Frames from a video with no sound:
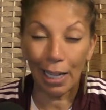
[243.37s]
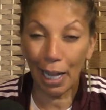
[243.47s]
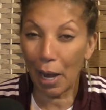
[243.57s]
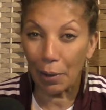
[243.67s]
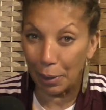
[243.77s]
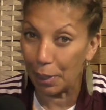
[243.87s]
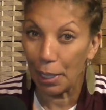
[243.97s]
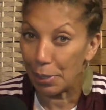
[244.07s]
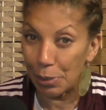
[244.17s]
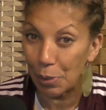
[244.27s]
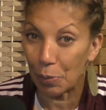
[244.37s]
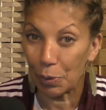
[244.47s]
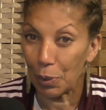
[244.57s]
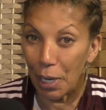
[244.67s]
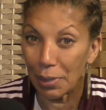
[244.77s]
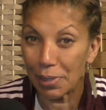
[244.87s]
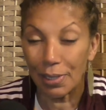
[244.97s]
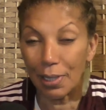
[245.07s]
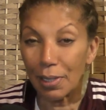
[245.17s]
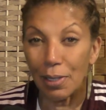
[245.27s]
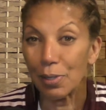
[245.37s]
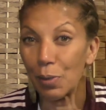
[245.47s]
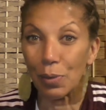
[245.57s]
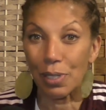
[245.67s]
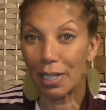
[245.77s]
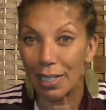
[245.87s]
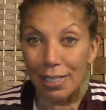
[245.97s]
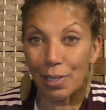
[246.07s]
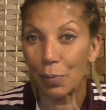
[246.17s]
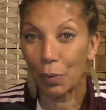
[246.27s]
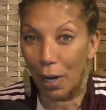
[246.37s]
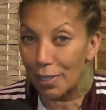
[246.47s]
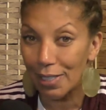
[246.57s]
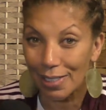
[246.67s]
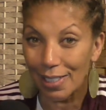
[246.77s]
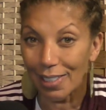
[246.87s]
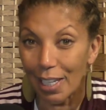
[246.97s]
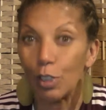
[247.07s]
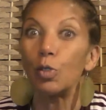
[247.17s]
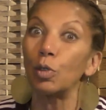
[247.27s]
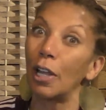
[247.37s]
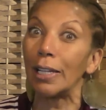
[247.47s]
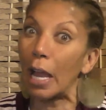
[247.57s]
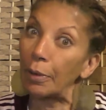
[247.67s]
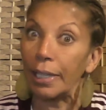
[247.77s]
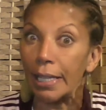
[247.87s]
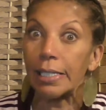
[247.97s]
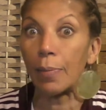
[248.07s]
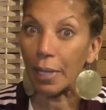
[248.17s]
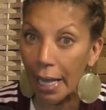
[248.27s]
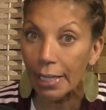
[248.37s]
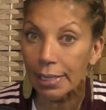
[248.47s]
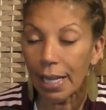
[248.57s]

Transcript: Larry King is something else. And then there's those ladies in the projects that saying, you know that Larry King is something else.